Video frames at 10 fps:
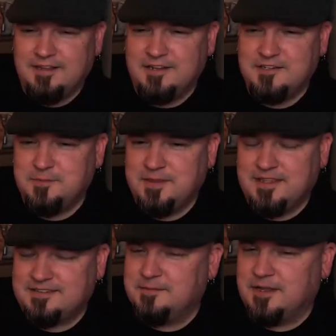just made
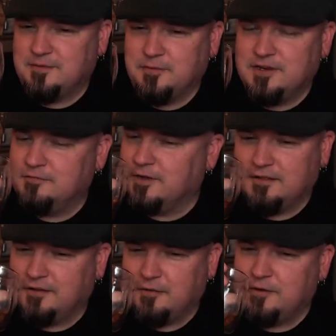that seem like that we did
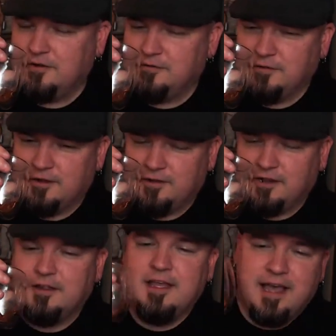Railcracker. We don't do
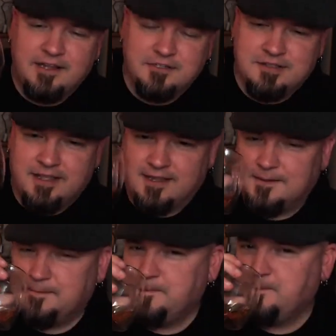Railcracker. I just like it,
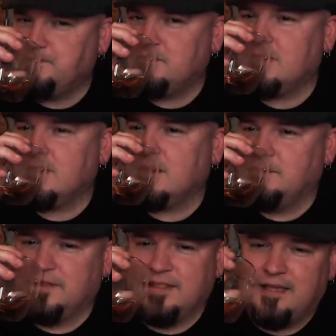but they have